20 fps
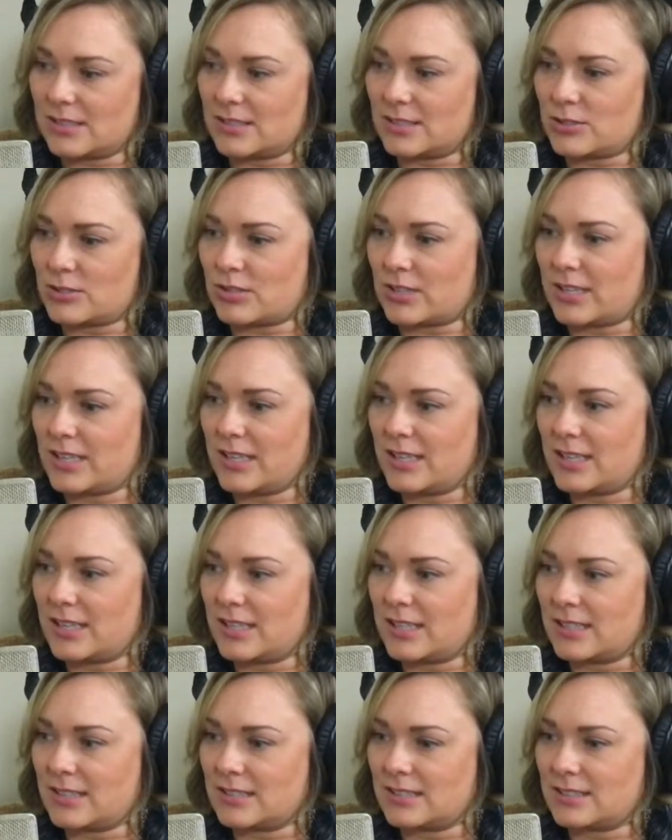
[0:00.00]

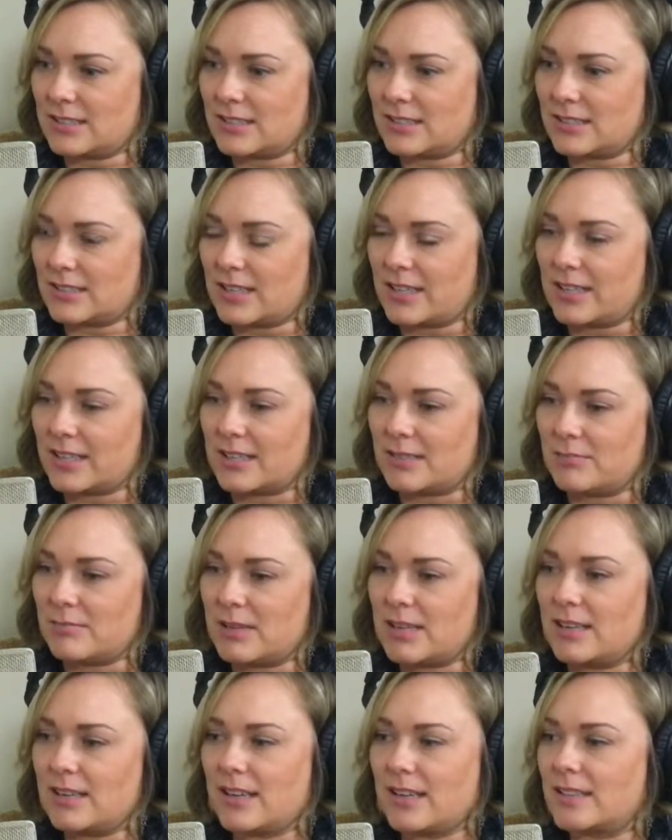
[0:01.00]
trying to like
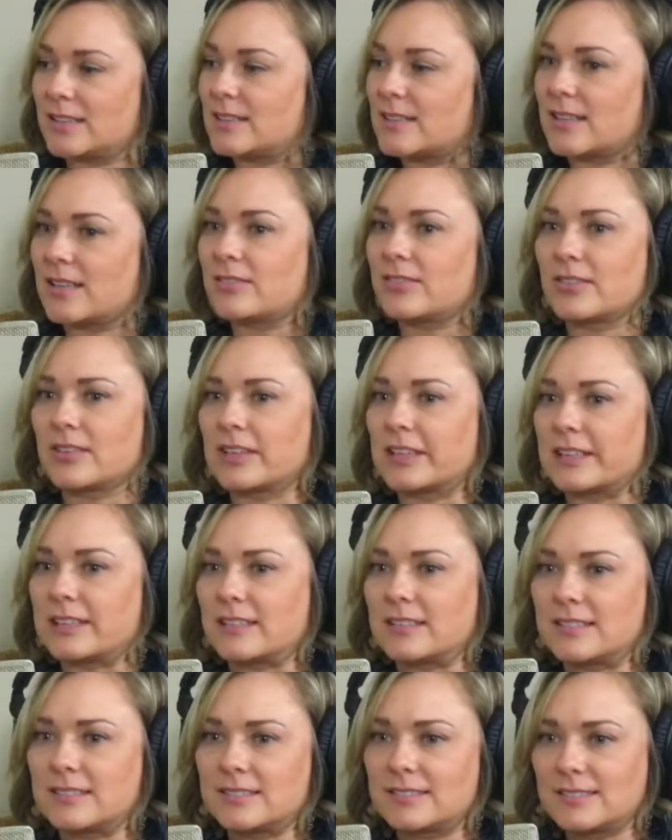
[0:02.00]
mitigate
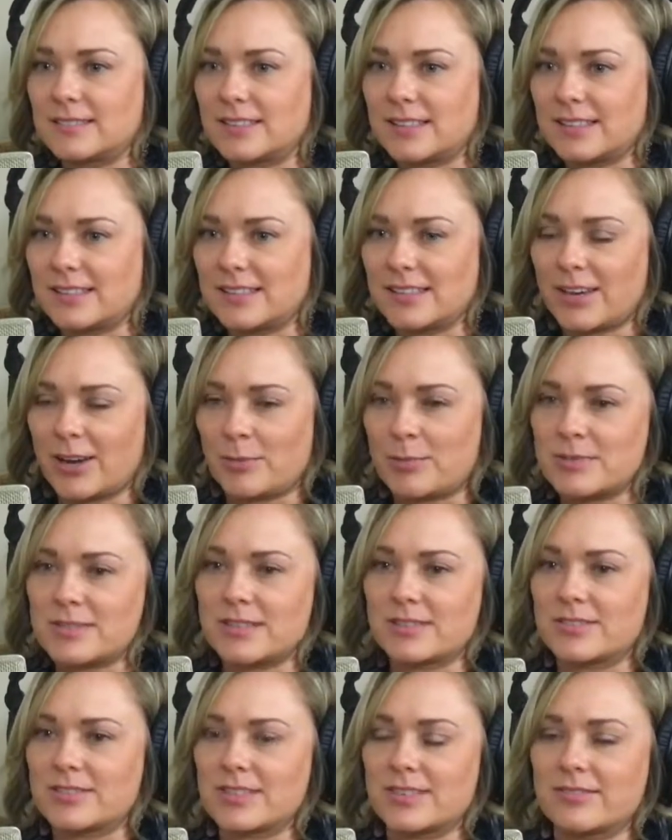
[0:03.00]
suffering. And the opposite
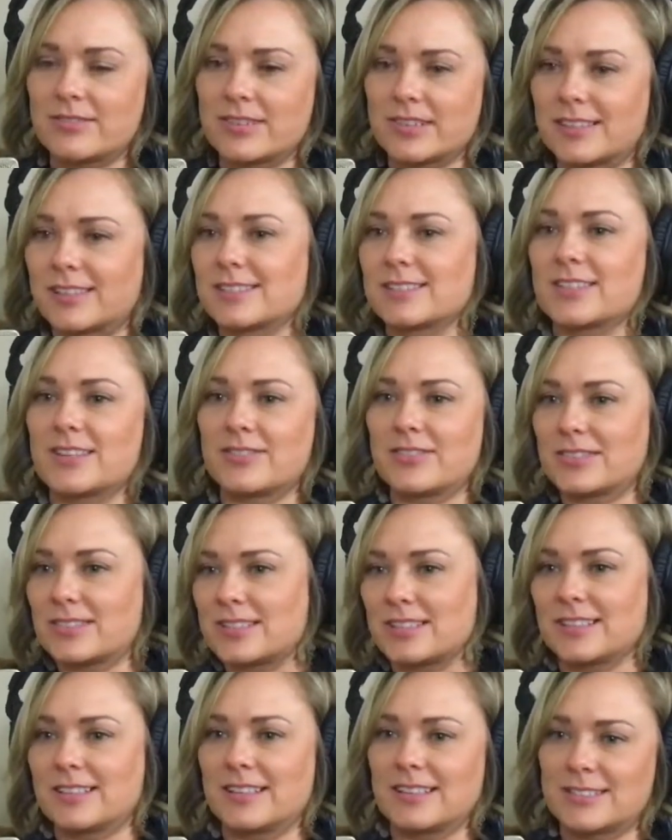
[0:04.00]
of suffering is
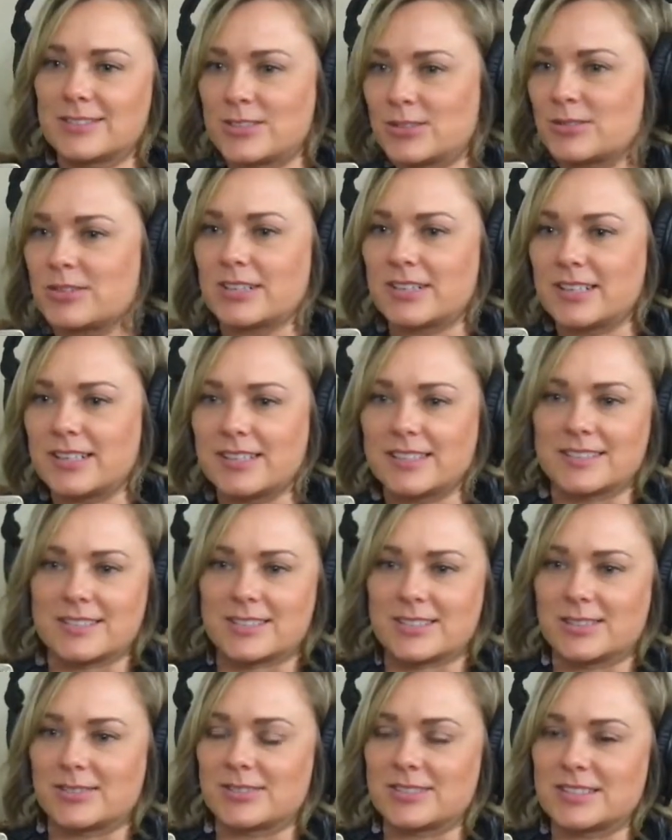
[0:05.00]
obviously like joy. And
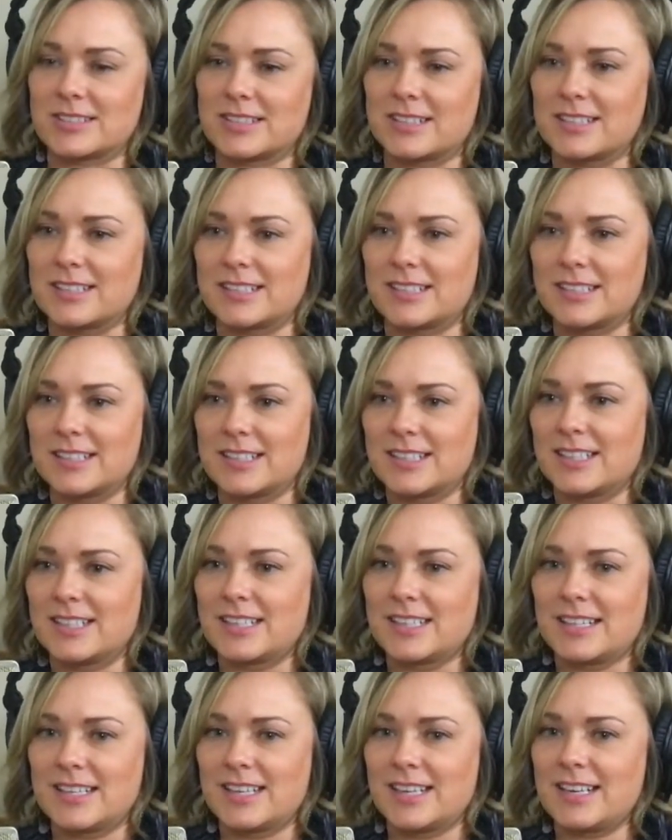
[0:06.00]
so it's like
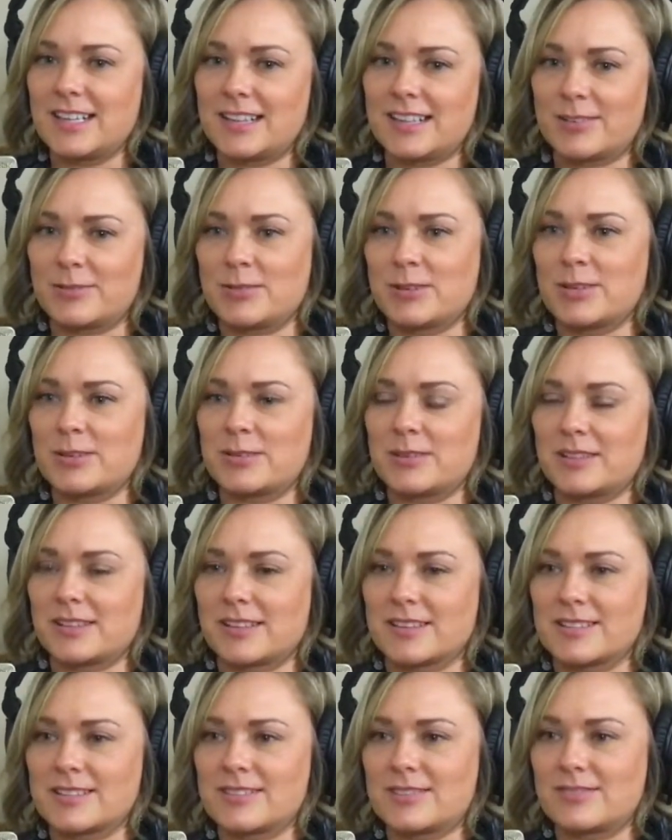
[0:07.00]
anything we're doing
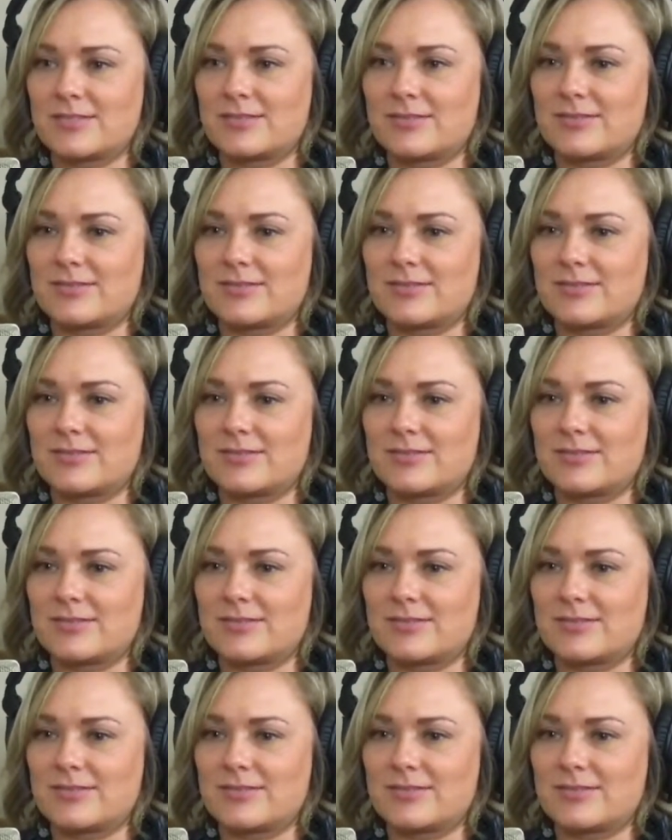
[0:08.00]
that's,